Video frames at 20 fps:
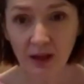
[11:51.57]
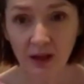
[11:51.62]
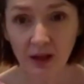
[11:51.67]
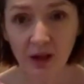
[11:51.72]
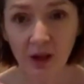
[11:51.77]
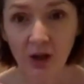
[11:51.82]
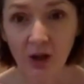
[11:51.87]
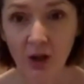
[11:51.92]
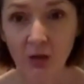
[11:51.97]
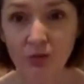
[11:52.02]

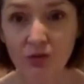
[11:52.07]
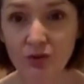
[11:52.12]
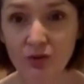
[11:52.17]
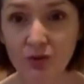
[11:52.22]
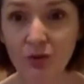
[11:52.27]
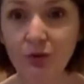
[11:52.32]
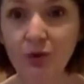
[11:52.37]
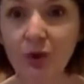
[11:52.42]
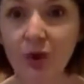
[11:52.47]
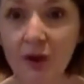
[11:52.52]
Coleslaw,
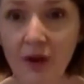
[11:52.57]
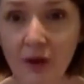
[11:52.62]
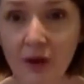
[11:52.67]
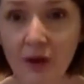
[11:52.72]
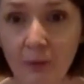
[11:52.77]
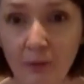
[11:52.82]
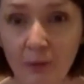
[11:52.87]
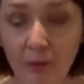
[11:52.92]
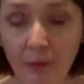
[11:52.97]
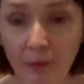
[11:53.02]
another
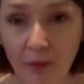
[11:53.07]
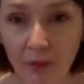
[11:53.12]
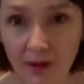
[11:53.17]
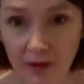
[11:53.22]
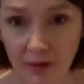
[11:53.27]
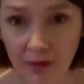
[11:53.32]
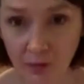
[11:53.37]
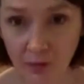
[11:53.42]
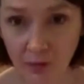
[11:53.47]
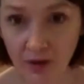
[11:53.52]
brilliant
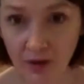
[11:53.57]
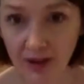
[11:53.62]
way